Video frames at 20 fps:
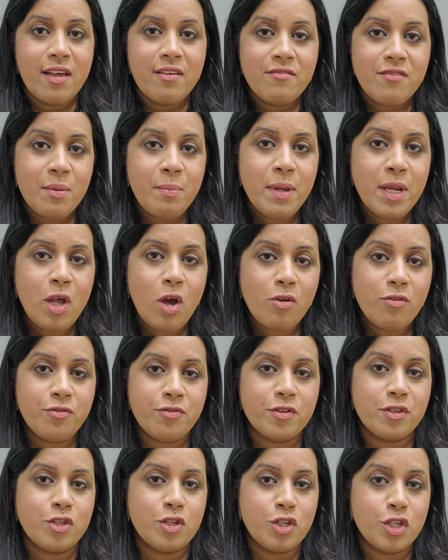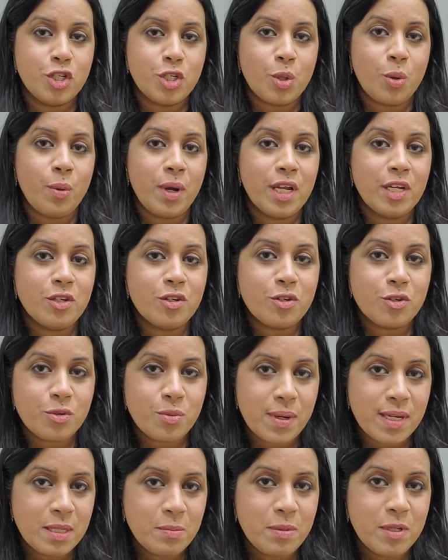Women often show
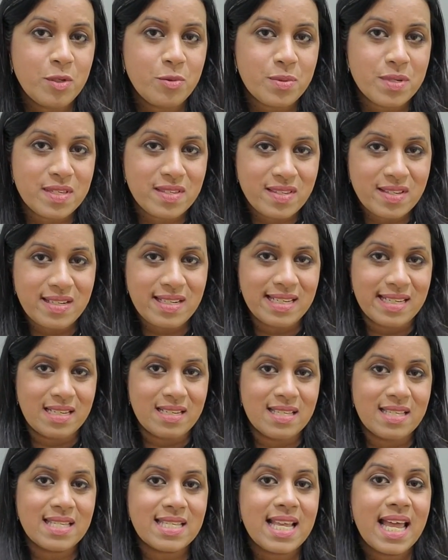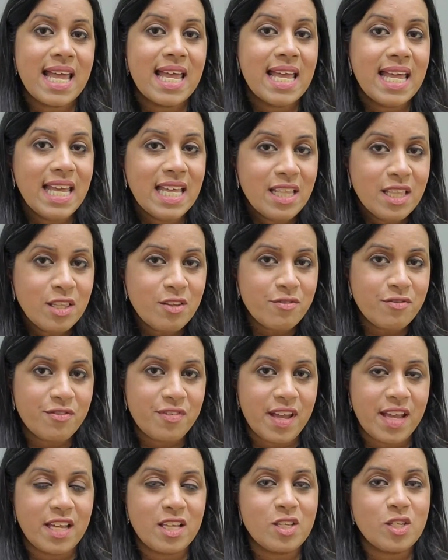incredible resilience in the
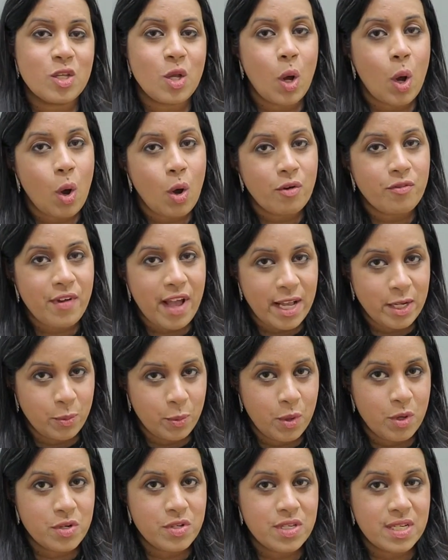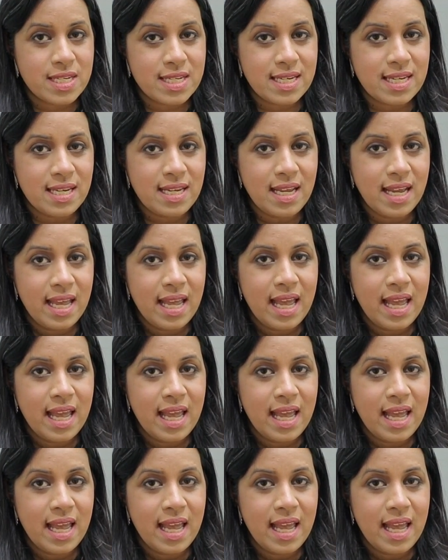face of adversity,